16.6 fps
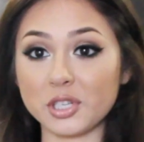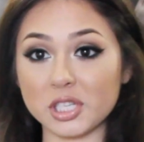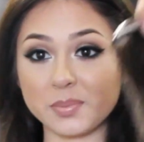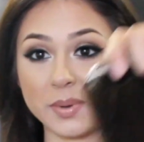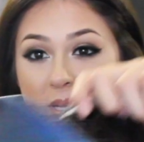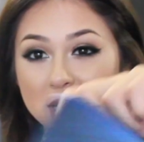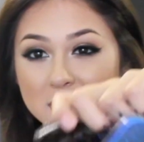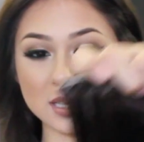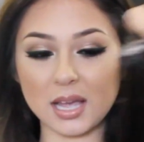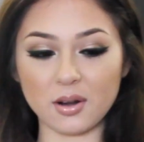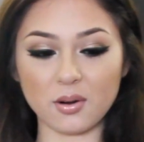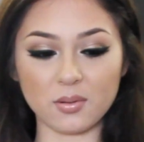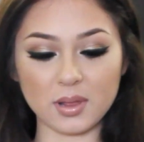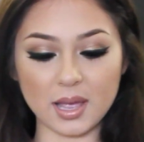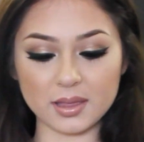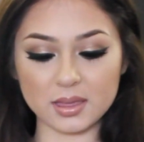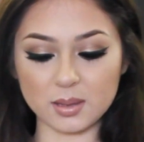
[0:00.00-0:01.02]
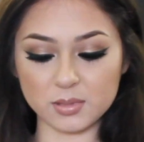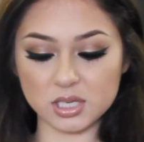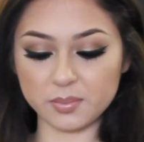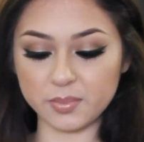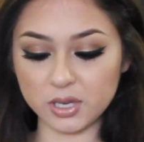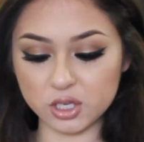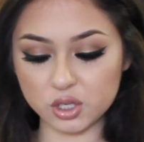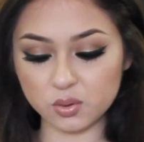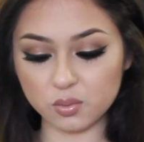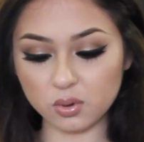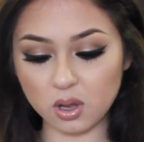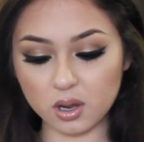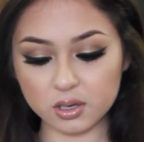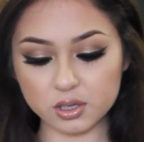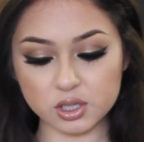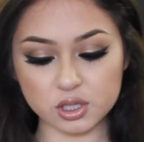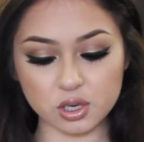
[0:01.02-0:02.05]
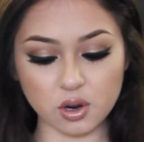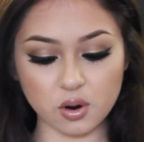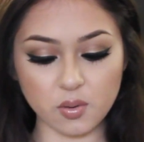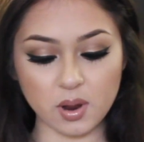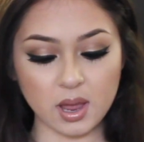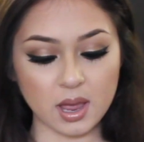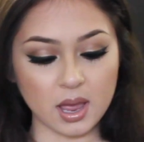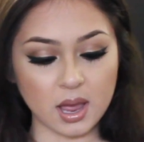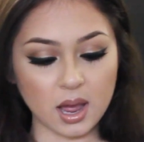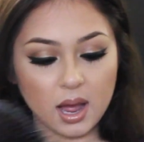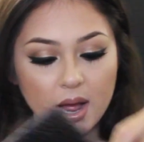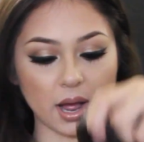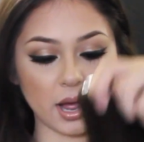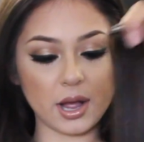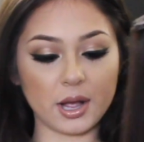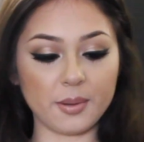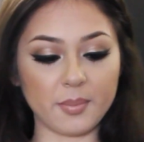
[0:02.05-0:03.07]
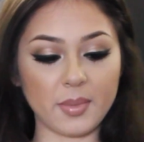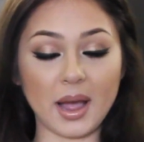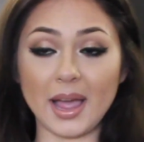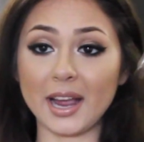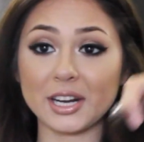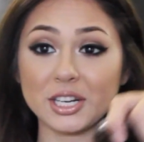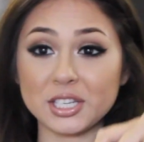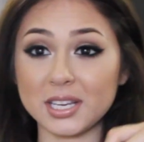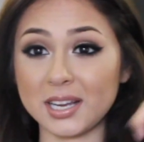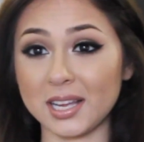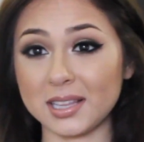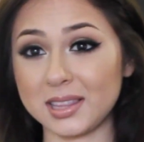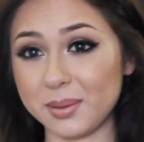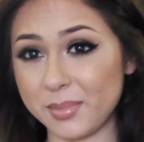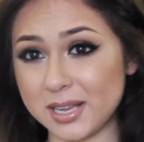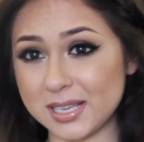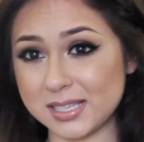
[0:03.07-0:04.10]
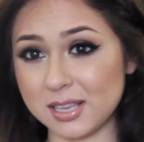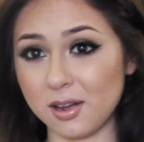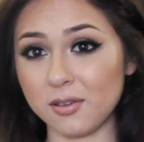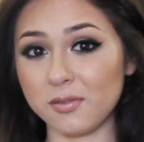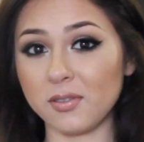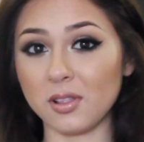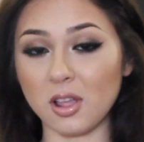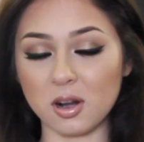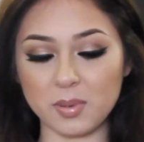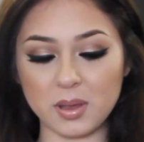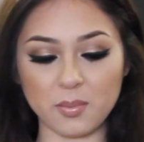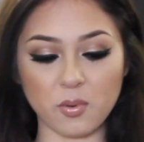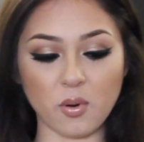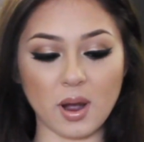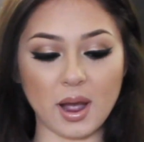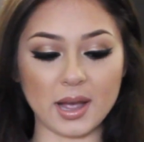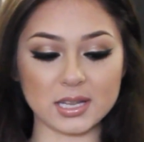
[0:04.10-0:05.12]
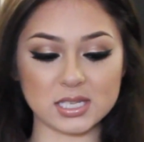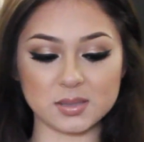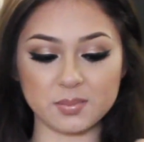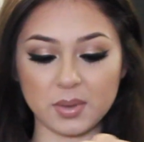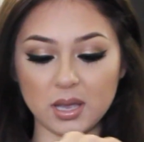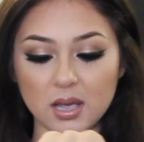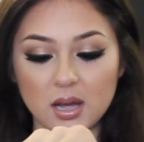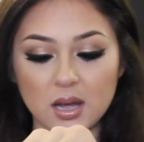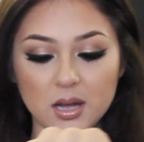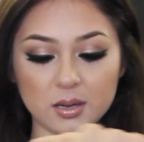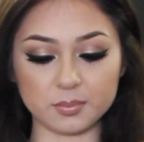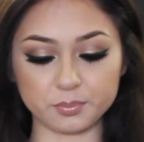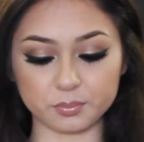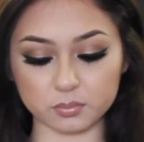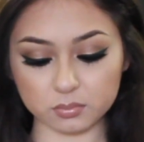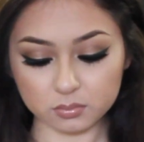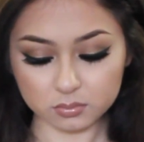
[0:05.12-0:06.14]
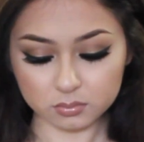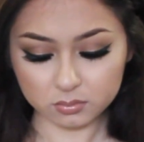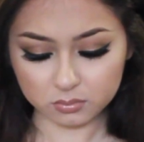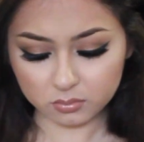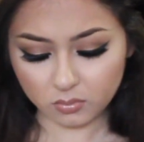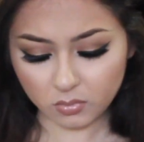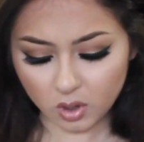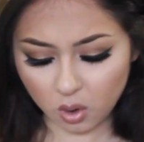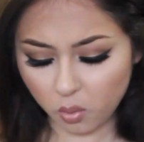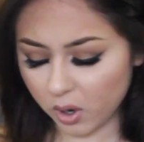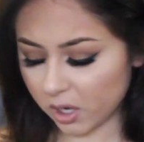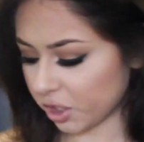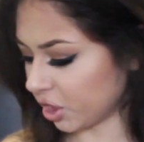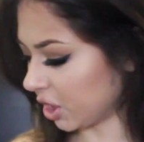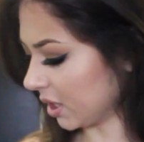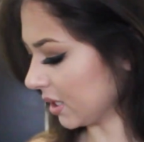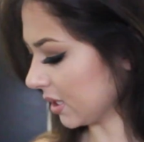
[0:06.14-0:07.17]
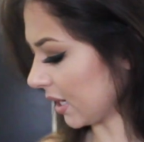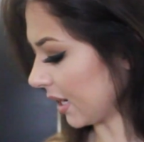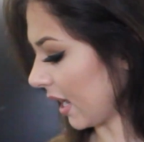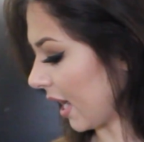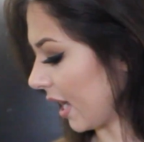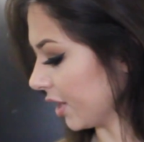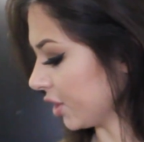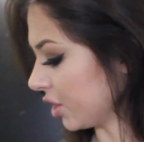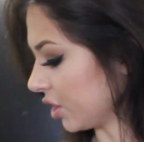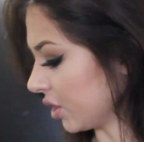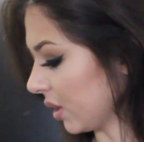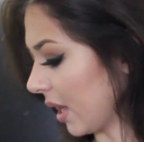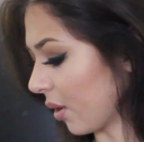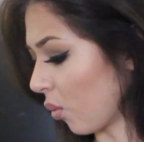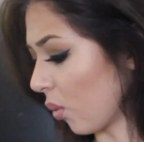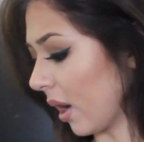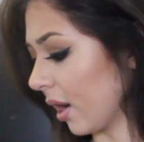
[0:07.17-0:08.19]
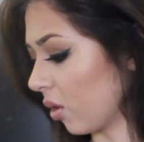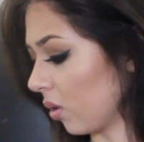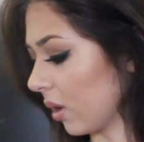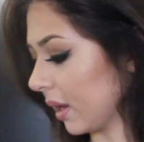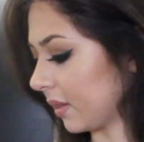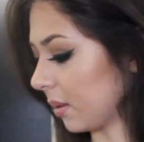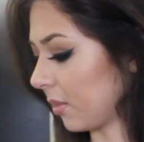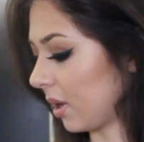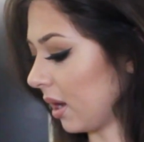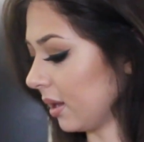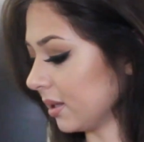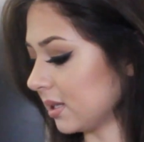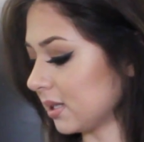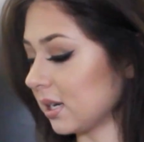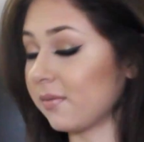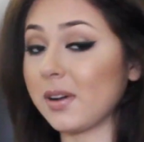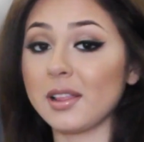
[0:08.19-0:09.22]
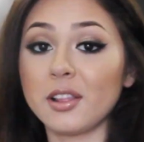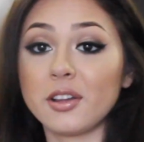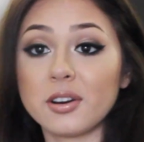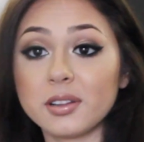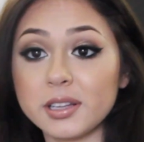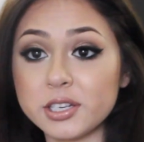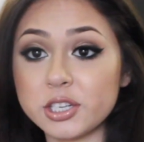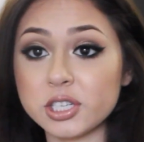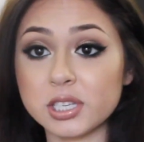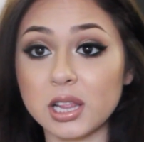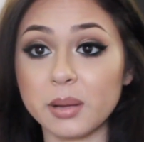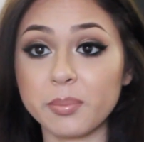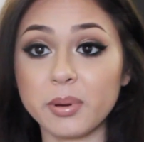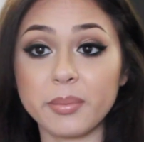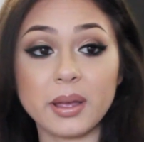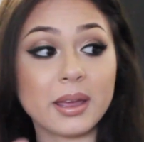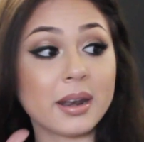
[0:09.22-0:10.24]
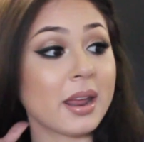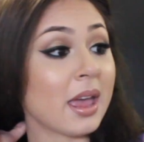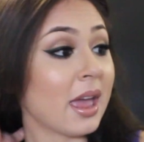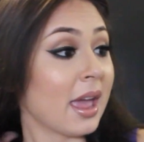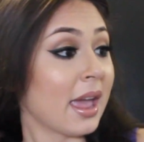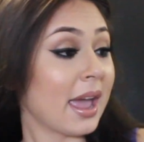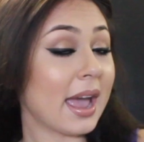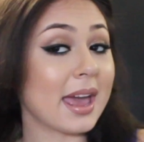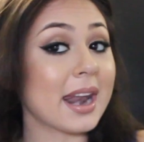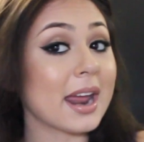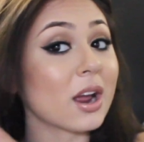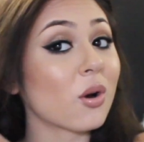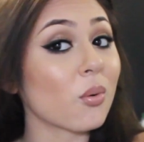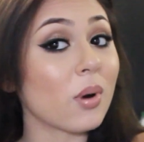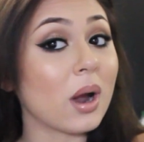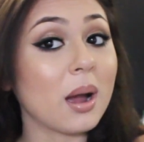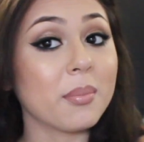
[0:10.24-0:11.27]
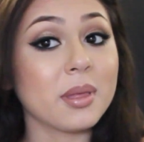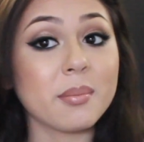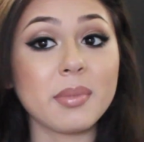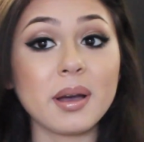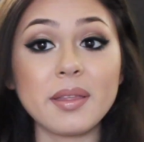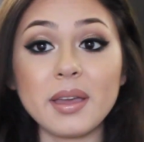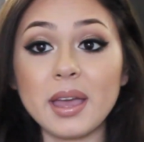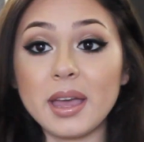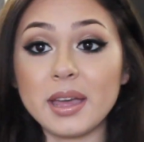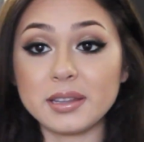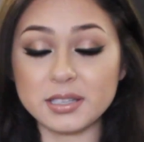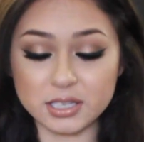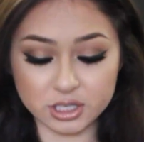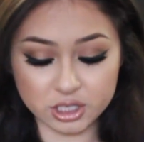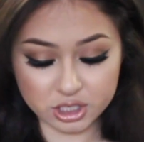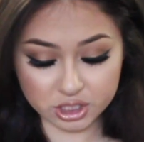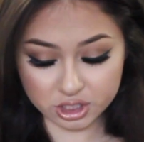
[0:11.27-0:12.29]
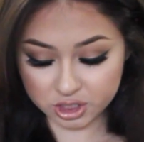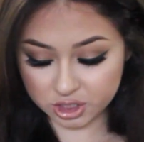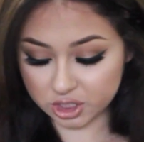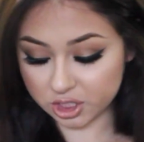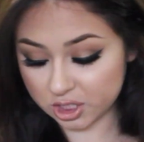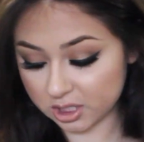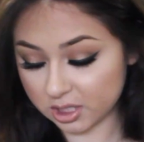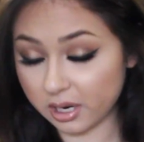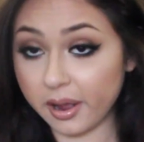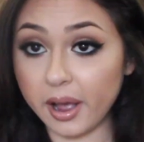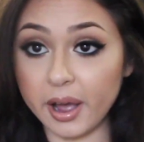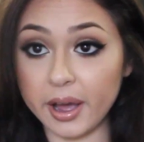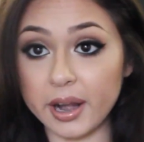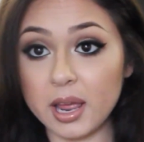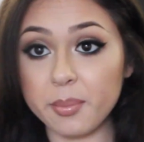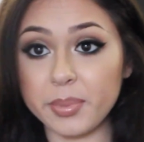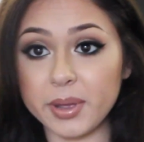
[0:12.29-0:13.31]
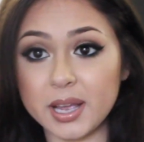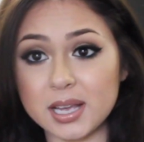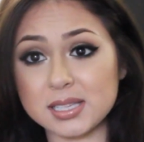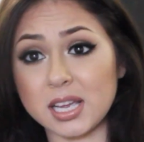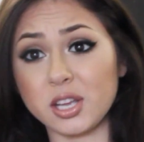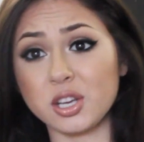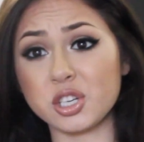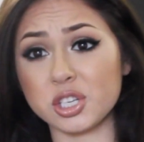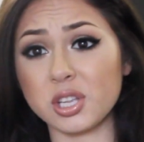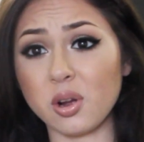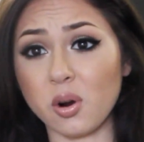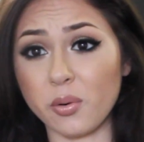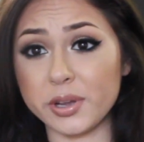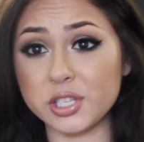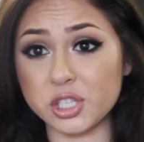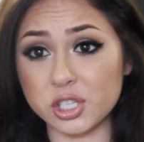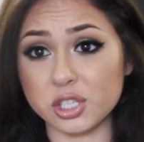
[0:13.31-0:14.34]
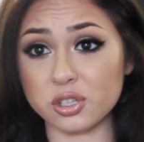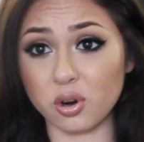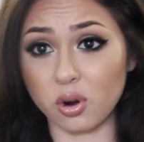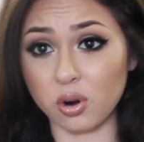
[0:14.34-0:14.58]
just because I don't like them to be too long. So I actually cut them myself. A lot of people ask me questions like as to like where I go get them cut and stuff. I literally just clip them in and I grab them by the ends and just cut it because I usually always just